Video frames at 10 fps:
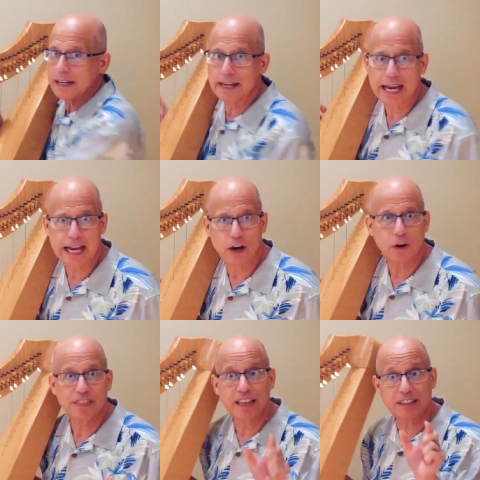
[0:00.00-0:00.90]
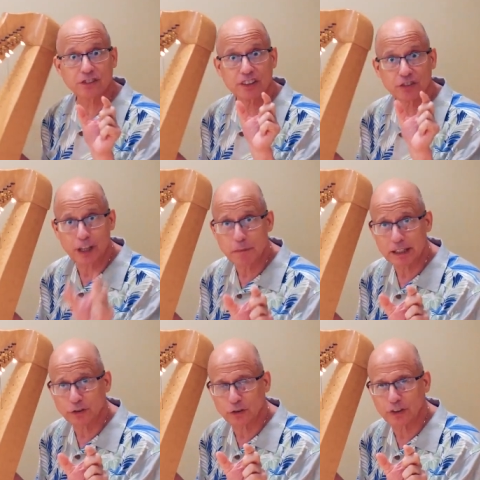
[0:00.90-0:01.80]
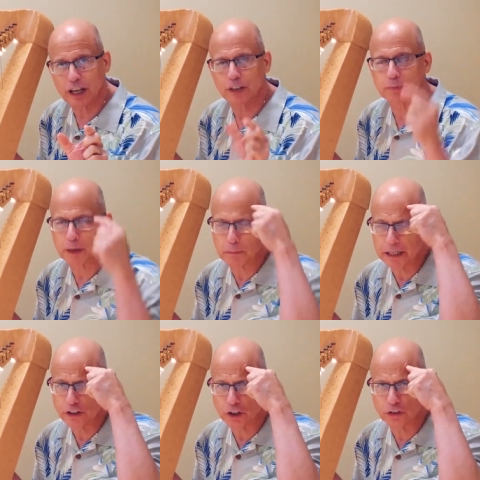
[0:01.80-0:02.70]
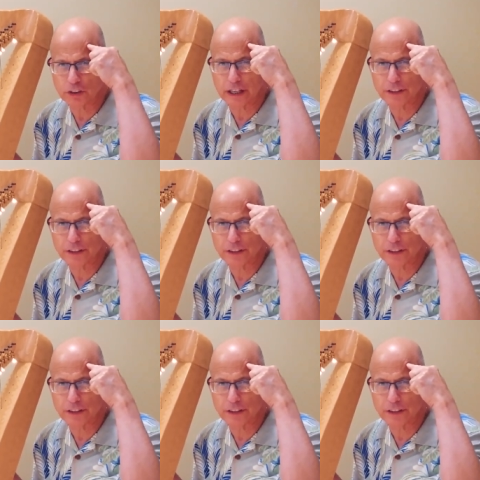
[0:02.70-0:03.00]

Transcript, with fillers: Now, that's the same exercise, but it makes you use a